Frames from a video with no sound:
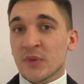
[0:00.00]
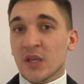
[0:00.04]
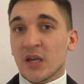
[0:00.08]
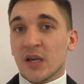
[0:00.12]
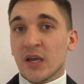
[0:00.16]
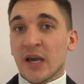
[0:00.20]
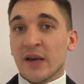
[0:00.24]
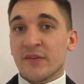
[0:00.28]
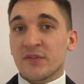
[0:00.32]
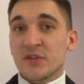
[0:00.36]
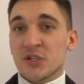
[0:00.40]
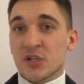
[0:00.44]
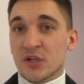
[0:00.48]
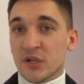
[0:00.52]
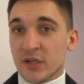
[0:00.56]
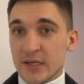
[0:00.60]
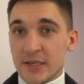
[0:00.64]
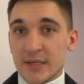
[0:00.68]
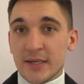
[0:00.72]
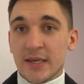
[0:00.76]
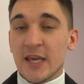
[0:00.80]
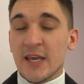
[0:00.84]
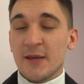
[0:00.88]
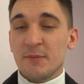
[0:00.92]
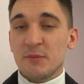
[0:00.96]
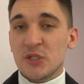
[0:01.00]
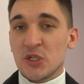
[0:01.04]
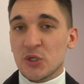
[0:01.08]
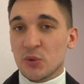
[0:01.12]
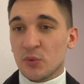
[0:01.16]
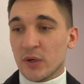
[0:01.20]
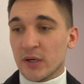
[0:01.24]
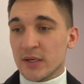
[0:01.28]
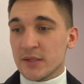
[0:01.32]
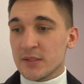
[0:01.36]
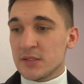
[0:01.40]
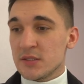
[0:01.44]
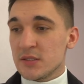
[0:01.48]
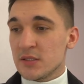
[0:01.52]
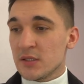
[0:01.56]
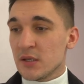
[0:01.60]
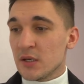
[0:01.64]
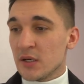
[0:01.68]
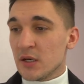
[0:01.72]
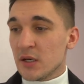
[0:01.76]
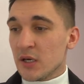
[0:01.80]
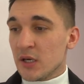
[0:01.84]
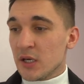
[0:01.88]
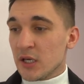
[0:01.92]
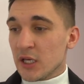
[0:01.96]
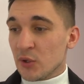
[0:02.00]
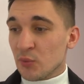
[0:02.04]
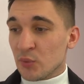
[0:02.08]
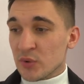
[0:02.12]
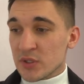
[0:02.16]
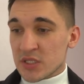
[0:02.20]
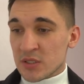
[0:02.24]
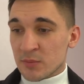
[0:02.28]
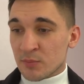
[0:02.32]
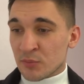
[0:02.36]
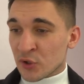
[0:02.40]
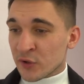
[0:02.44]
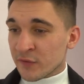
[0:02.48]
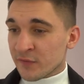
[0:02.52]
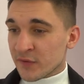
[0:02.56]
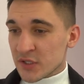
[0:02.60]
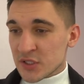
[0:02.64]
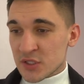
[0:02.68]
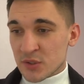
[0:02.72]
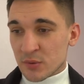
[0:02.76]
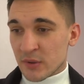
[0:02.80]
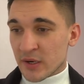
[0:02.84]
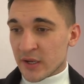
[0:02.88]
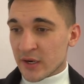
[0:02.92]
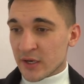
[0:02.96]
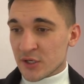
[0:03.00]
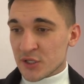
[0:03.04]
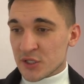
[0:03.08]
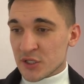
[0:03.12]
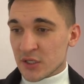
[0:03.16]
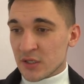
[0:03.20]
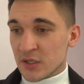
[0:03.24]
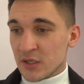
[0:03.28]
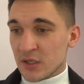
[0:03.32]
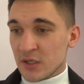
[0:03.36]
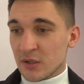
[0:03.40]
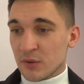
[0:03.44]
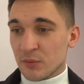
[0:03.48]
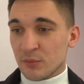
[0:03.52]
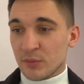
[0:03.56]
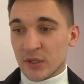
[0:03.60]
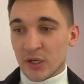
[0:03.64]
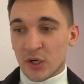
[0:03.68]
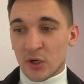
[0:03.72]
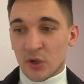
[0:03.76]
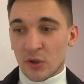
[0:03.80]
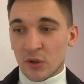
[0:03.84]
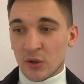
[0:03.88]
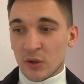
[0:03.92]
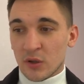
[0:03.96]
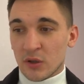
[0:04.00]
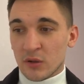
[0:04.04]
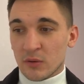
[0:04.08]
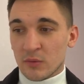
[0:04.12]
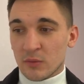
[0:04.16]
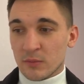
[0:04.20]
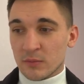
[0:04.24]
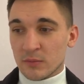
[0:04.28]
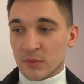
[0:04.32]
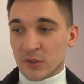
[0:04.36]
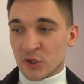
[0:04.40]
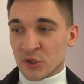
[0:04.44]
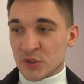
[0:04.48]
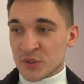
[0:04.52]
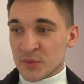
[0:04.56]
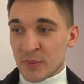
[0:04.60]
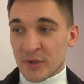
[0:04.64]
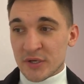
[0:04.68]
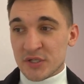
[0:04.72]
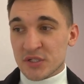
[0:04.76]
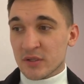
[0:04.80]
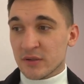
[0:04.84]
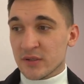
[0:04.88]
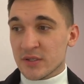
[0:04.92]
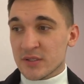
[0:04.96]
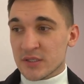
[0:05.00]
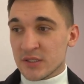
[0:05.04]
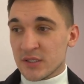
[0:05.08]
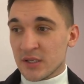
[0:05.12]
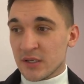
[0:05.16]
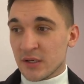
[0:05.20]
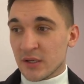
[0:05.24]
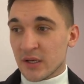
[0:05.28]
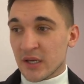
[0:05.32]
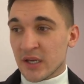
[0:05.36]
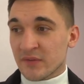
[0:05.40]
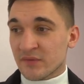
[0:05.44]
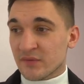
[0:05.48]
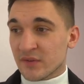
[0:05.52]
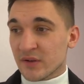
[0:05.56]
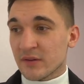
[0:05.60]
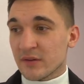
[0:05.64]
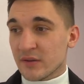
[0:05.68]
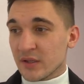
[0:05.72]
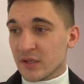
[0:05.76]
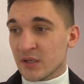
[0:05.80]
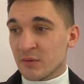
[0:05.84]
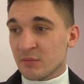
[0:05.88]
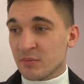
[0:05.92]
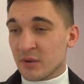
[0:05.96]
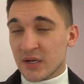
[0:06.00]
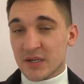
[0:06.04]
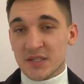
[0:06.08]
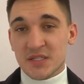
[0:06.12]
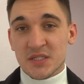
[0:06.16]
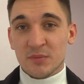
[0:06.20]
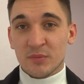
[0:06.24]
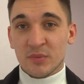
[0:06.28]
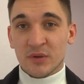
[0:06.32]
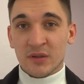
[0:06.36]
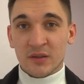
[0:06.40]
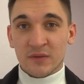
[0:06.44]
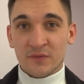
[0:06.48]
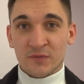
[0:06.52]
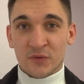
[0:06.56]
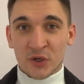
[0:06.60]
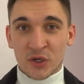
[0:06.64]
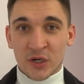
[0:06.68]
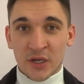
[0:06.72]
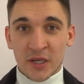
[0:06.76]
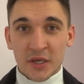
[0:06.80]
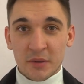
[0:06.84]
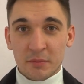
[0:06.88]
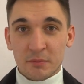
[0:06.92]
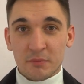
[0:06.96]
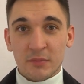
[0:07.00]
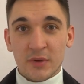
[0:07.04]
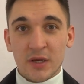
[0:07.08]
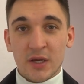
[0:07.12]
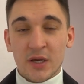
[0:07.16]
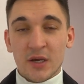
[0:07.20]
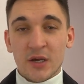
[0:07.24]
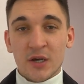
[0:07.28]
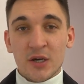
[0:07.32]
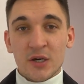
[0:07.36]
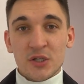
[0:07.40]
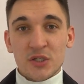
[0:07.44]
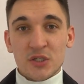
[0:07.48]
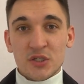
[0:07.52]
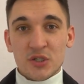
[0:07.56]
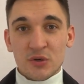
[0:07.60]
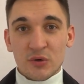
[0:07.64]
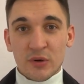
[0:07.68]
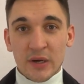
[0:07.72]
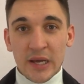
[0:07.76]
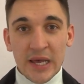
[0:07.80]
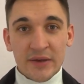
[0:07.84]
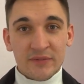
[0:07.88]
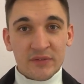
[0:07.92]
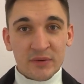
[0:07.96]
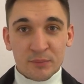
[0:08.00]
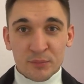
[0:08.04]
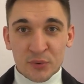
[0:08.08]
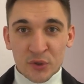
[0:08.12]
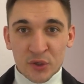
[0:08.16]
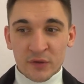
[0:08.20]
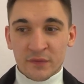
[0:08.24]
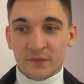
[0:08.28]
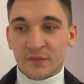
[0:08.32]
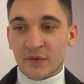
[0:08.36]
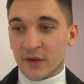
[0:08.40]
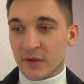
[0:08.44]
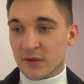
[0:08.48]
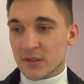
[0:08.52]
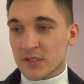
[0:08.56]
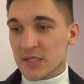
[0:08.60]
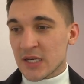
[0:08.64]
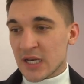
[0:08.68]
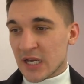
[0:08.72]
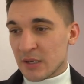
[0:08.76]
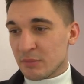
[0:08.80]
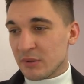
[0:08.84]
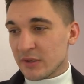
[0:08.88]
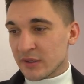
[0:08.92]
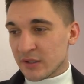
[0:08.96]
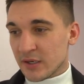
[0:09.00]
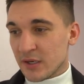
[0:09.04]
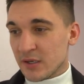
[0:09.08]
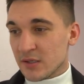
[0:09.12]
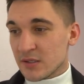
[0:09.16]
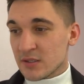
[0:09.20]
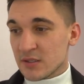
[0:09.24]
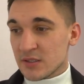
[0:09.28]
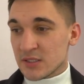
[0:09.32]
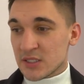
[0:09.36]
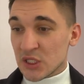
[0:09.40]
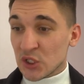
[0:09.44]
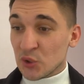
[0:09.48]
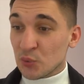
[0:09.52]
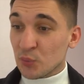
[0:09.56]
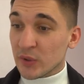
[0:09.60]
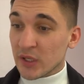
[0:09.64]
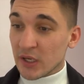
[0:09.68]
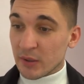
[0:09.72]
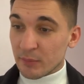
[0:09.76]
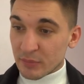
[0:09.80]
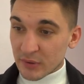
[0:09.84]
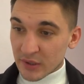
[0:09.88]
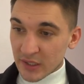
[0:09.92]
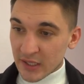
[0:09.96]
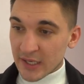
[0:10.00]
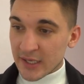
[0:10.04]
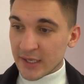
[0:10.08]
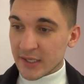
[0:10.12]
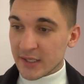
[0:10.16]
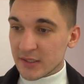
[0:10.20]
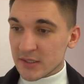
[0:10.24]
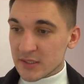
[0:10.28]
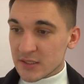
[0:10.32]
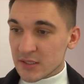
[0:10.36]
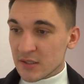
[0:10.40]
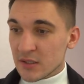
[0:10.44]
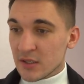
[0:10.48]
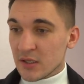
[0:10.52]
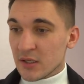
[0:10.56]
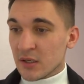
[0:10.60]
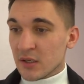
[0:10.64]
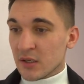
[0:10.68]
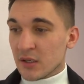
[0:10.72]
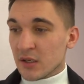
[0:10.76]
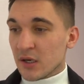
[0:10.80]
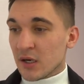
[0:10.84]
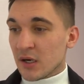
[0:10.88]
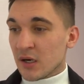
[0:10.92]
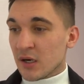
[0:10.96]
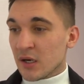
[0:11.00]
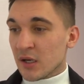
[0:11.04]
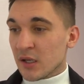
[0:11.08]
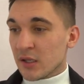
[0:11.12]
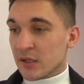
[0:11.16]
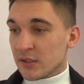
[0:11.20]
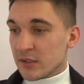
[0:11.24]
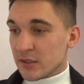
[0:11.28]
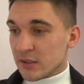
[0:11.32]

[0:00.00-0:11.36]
after he came to us. It was a perfect strategy. We all, our specialists, did everything possible for him to have a perfect application. So we applied on